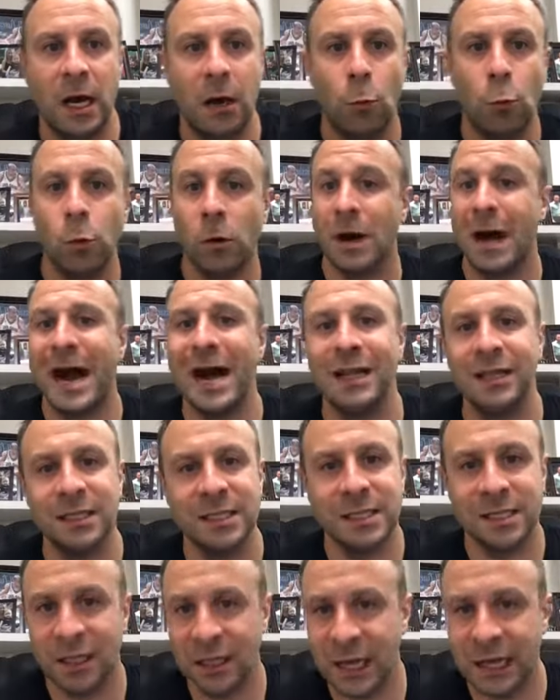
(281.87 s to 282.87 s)
we're highly
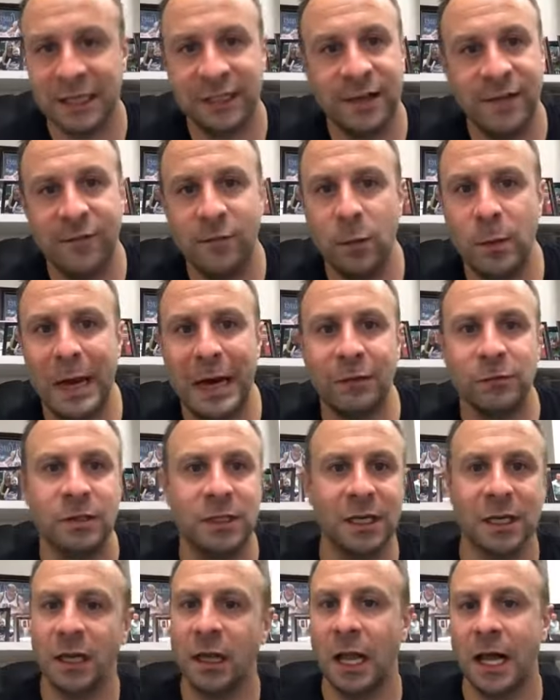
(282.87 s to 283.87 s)
selective about
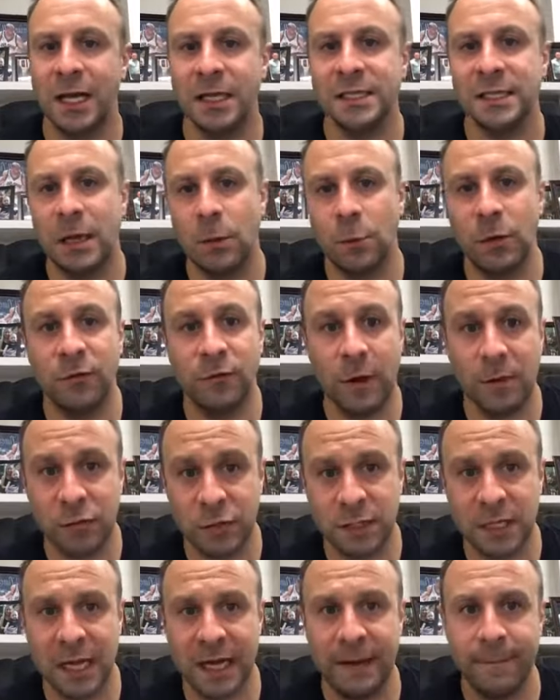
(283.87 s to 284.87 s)
the clients that we
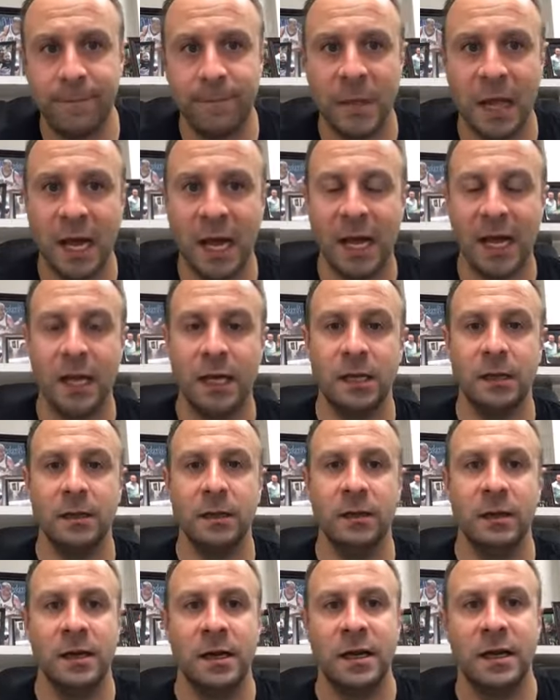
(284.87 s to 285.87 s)
represent
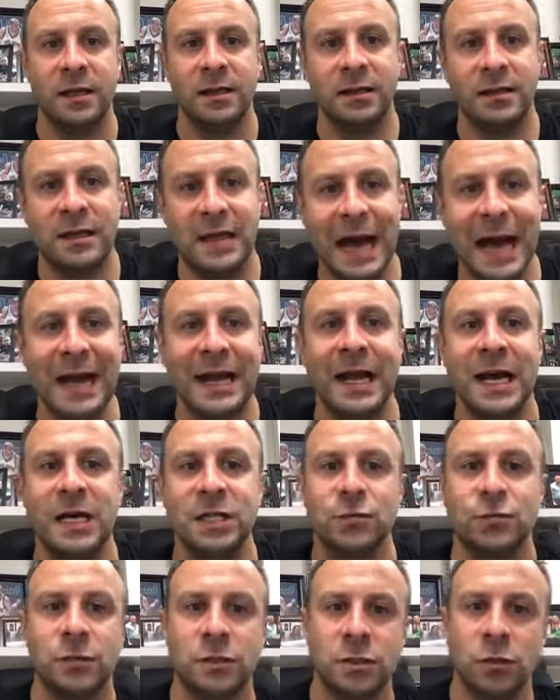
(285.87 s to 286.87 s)
and that
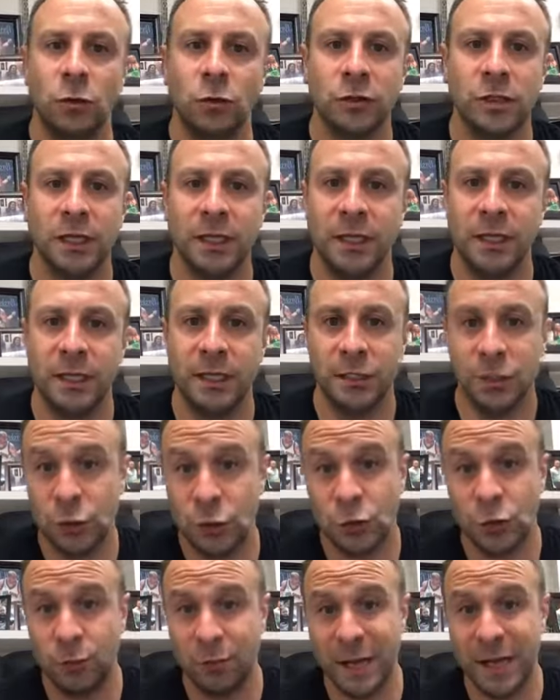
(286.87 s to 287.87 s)
has resulted in
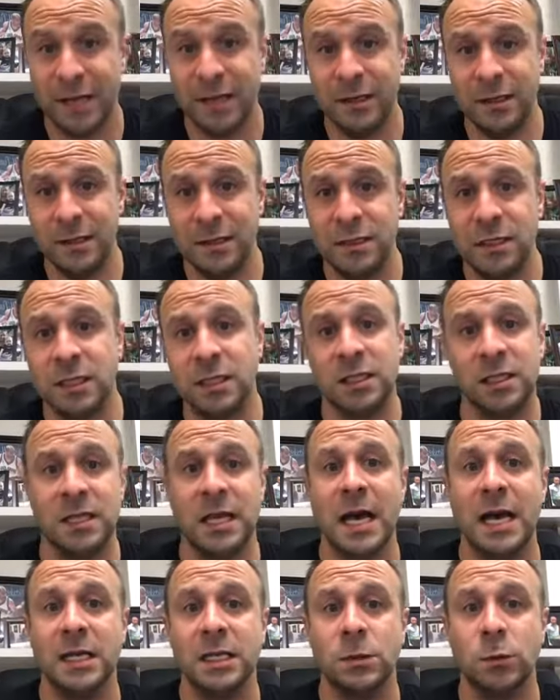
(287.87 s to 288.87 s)
tremendous
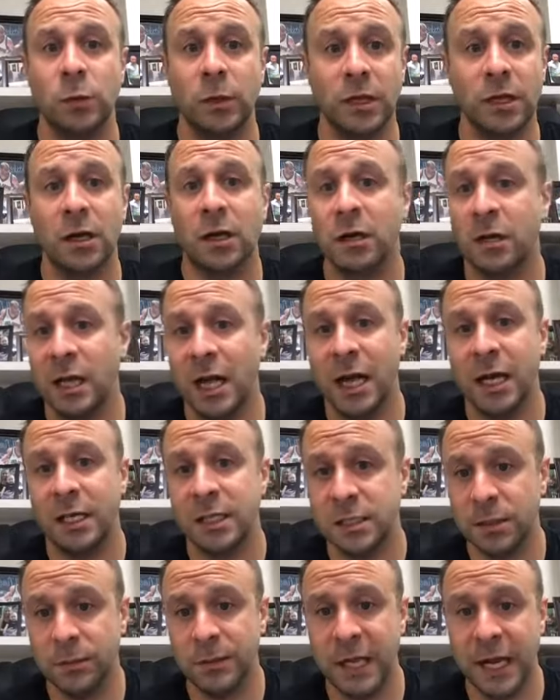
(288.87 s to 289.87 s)
success with our
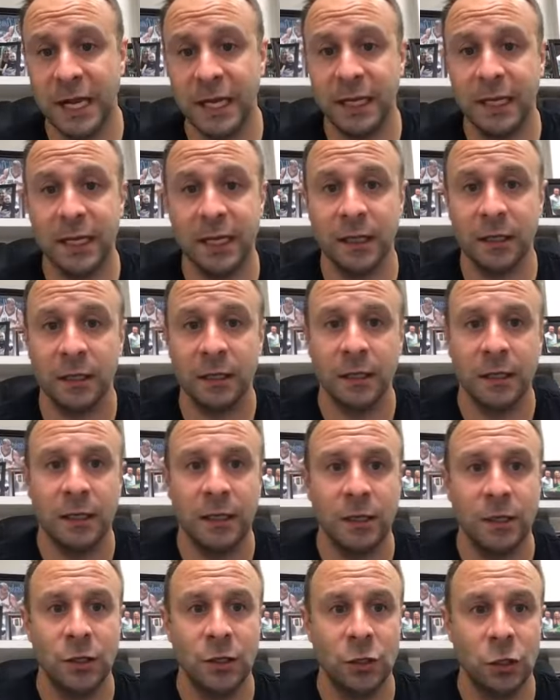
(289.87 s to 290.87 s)
clients obtaining
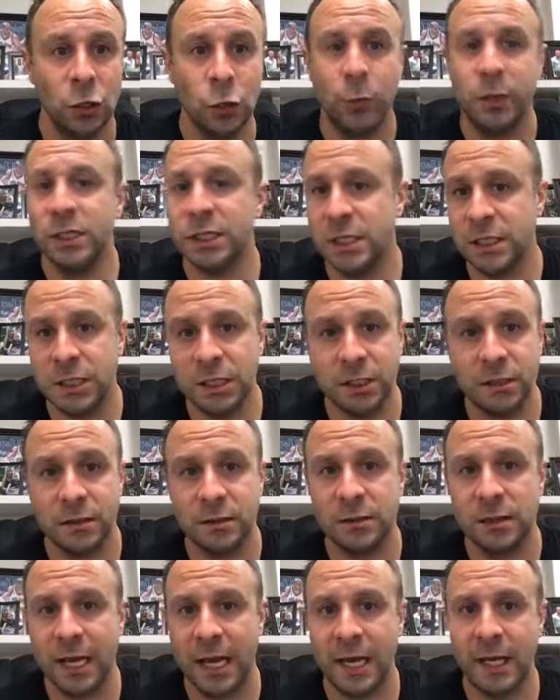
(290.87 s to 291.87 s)
new
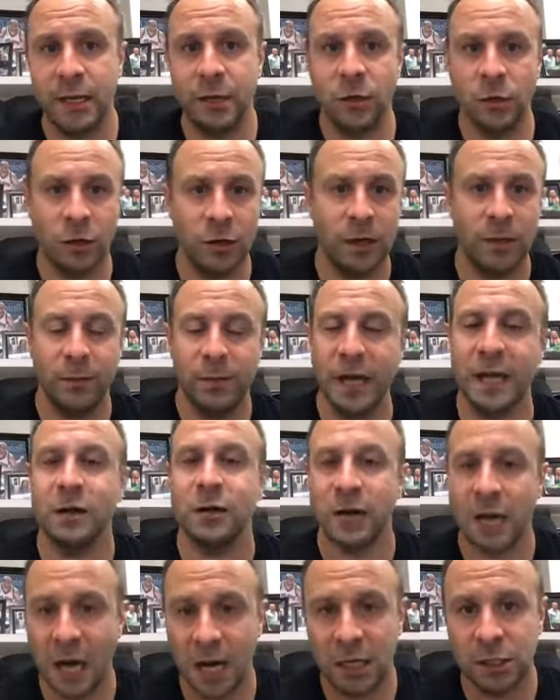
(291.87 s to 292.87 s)
positions and earning better
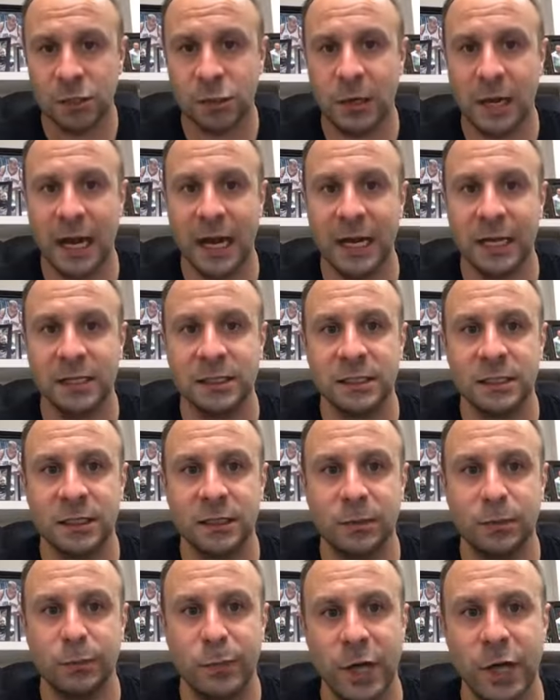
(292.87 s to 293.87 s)
contracts
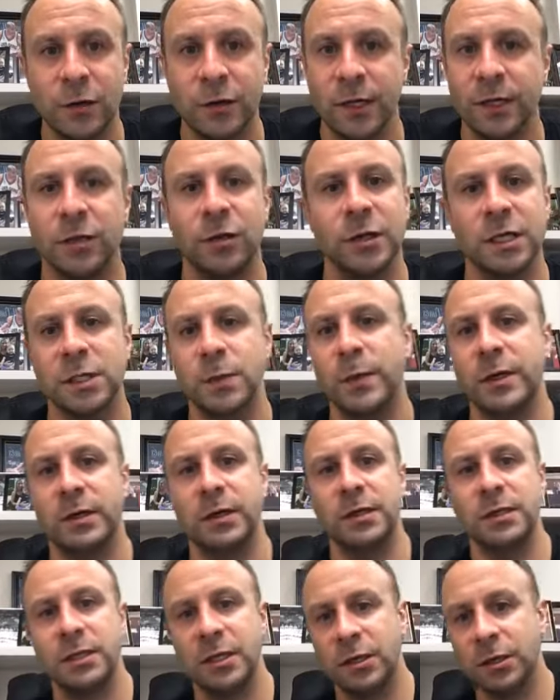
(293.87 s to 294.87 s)
and bettering their
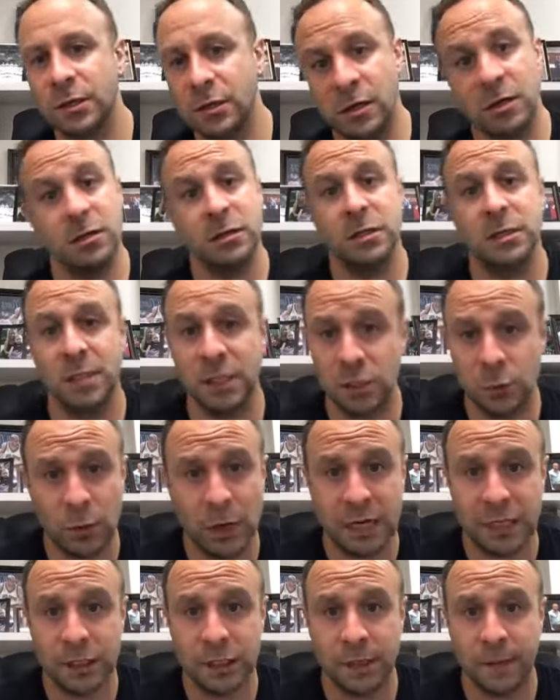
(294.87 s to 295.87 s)
experience in their current
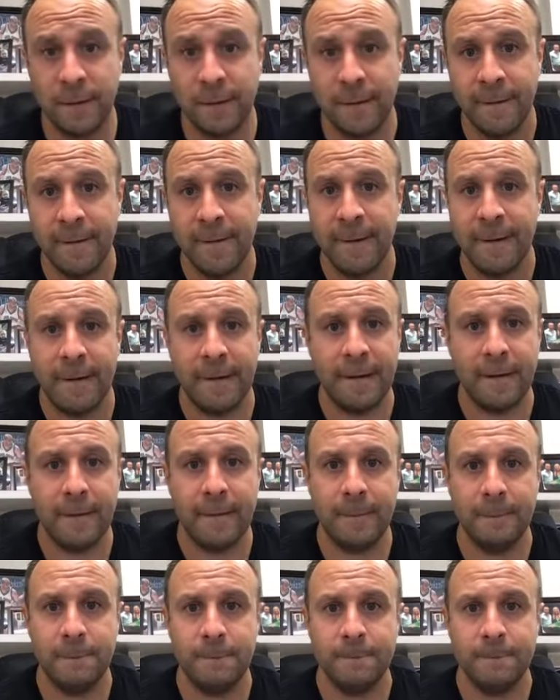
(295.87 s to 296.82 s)
situation. I